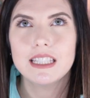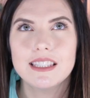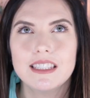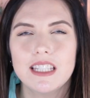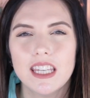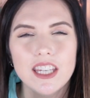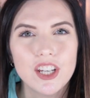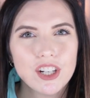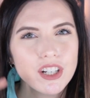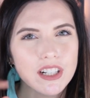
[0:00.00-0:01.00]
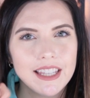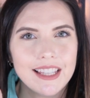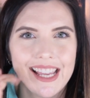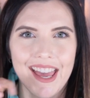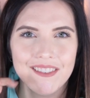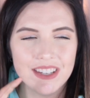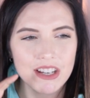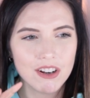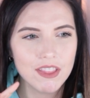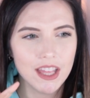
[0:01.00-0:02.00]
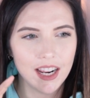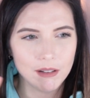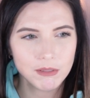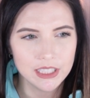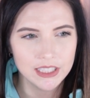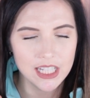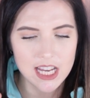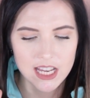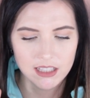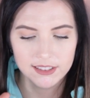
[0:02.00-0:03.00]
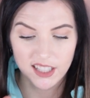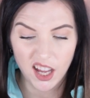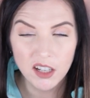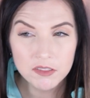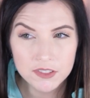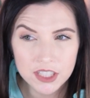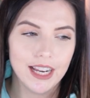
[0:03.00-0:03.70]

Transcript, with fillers: stickier and like heavier than I really loved.